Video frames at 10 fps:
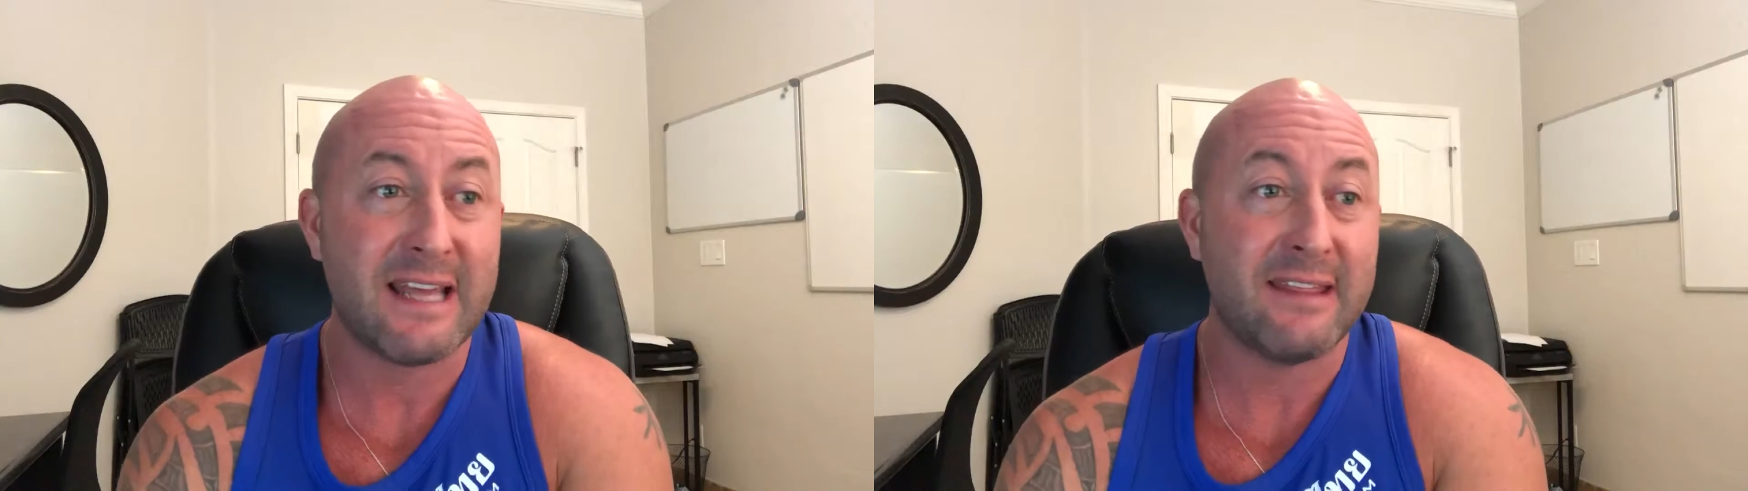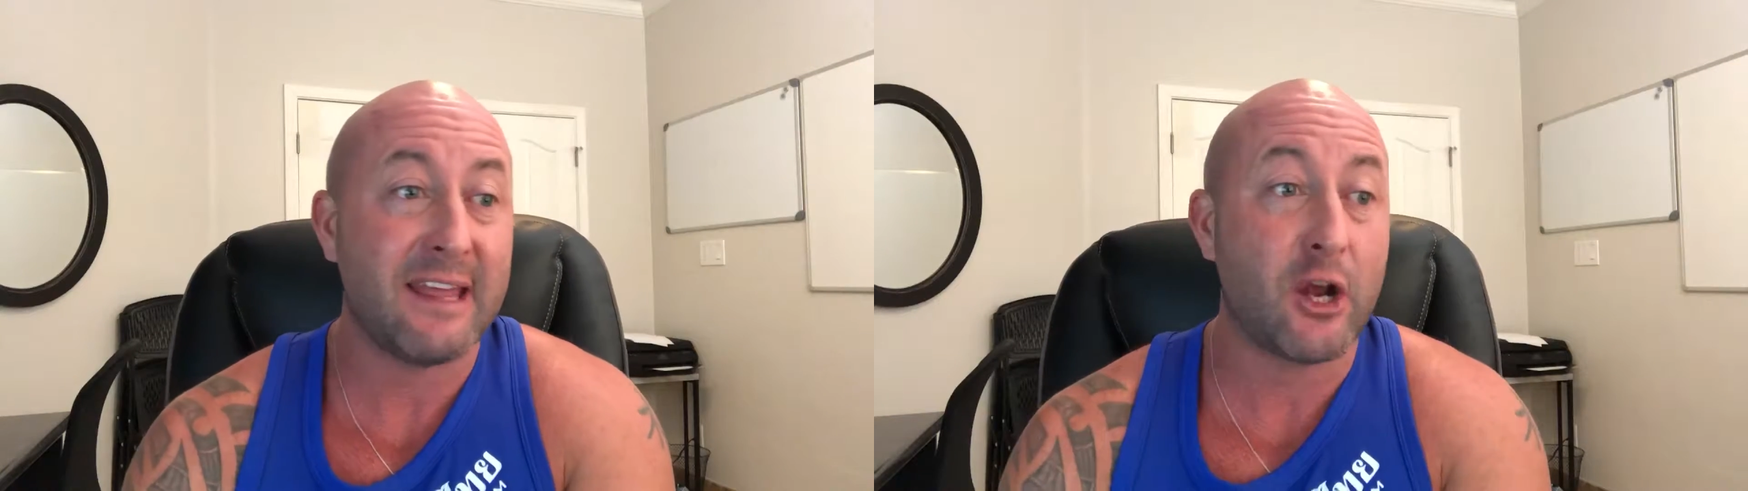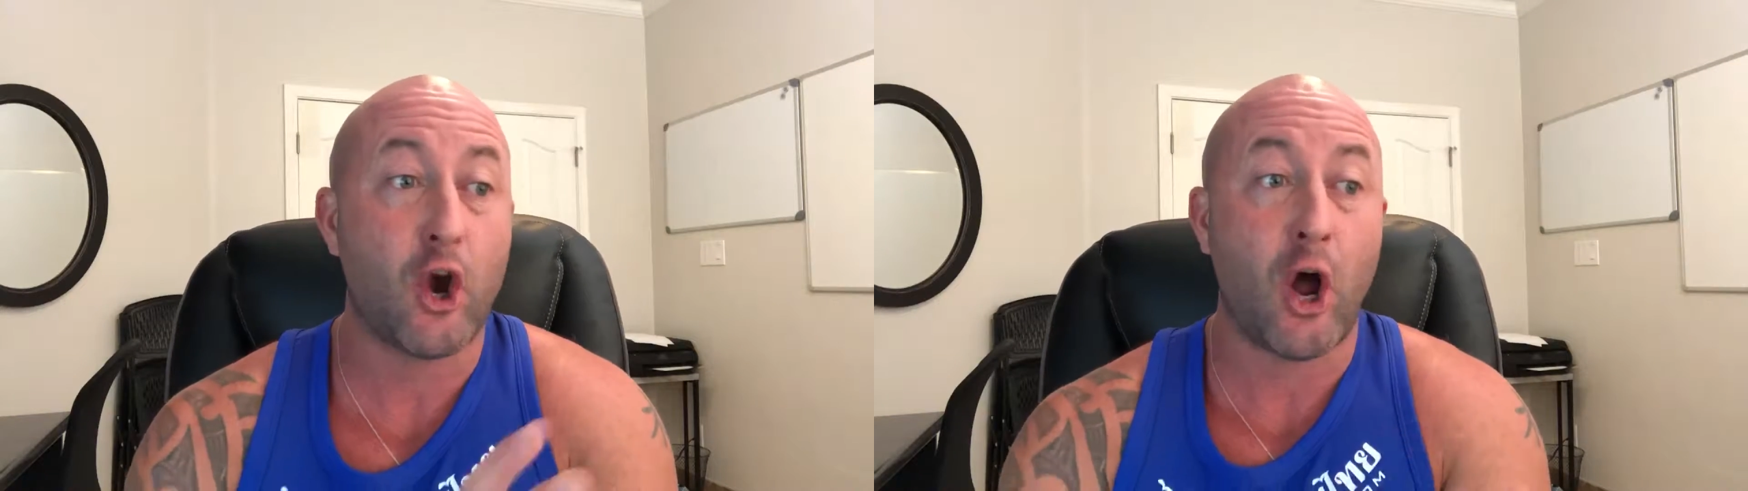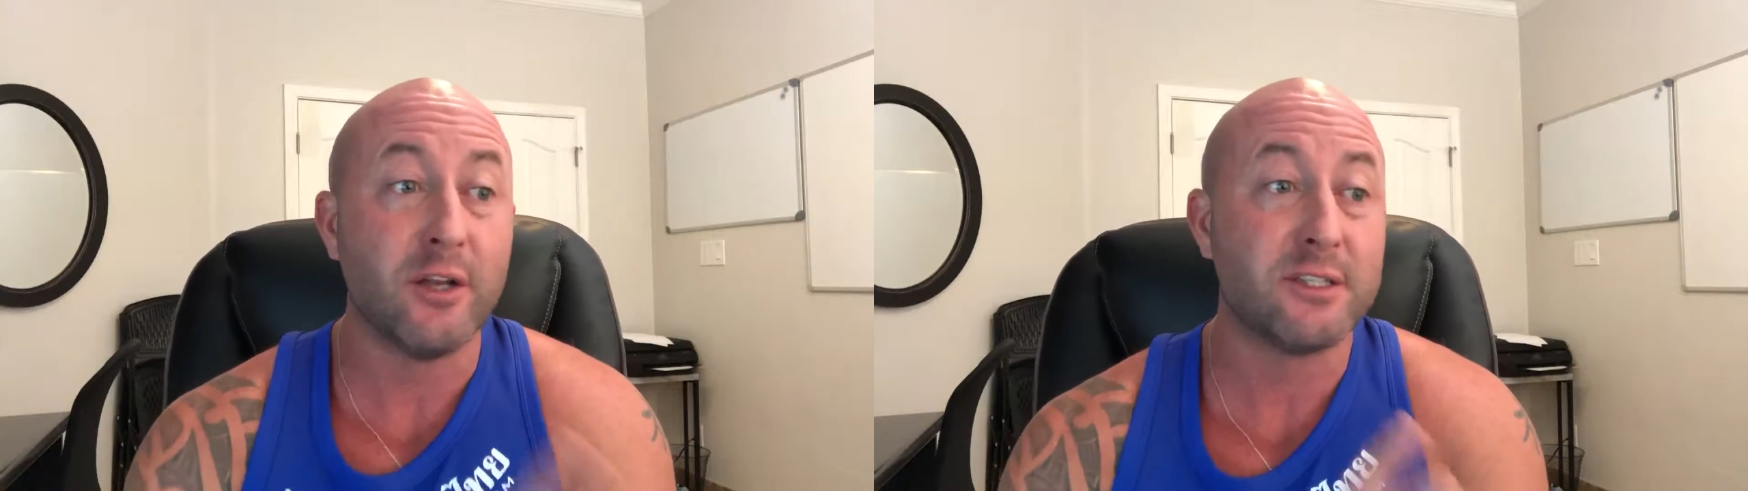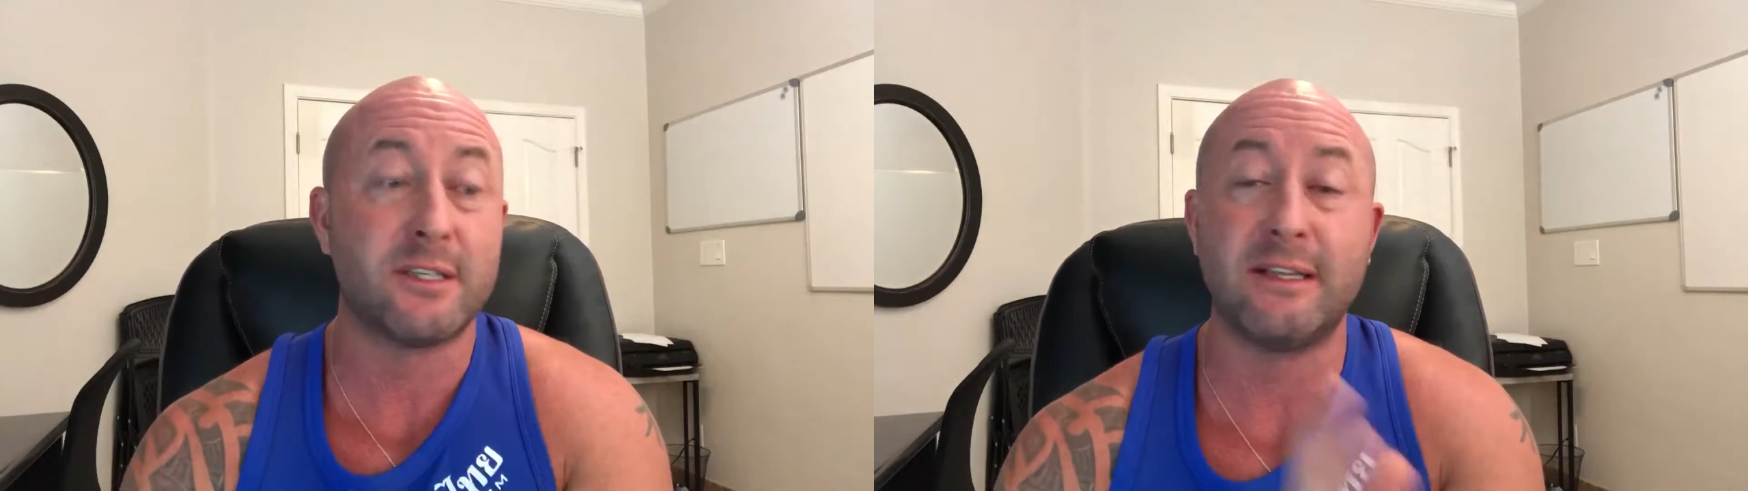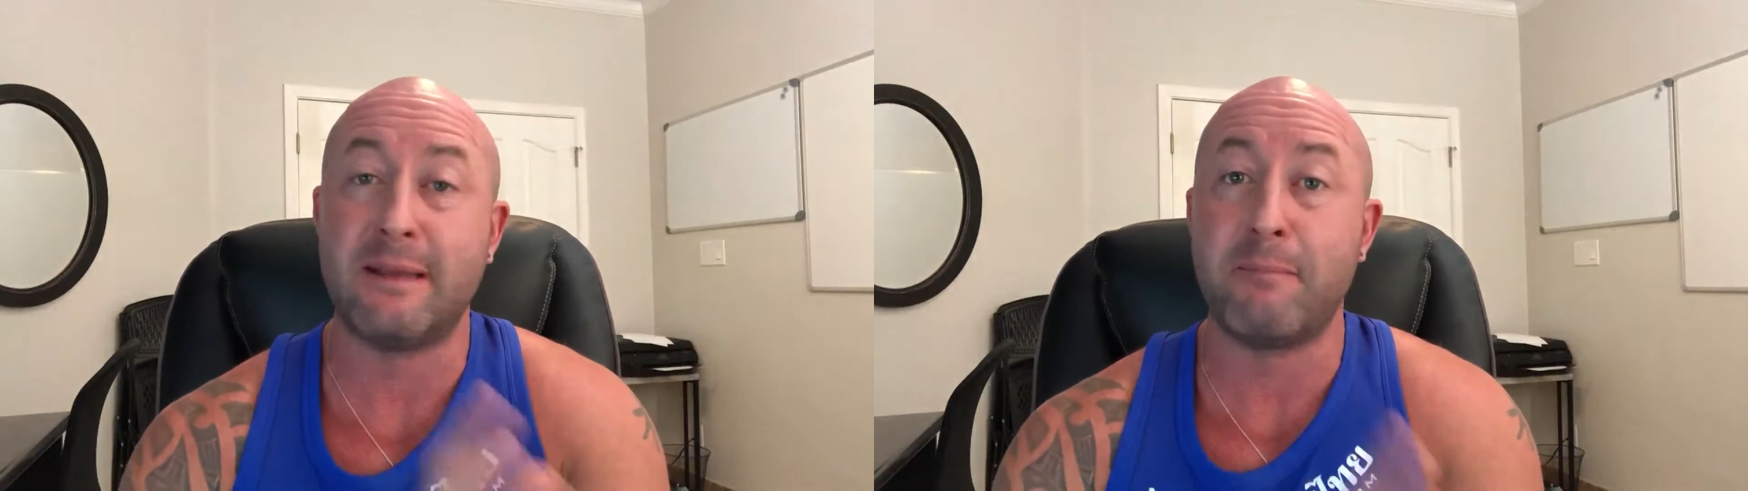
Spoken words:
that they're constantly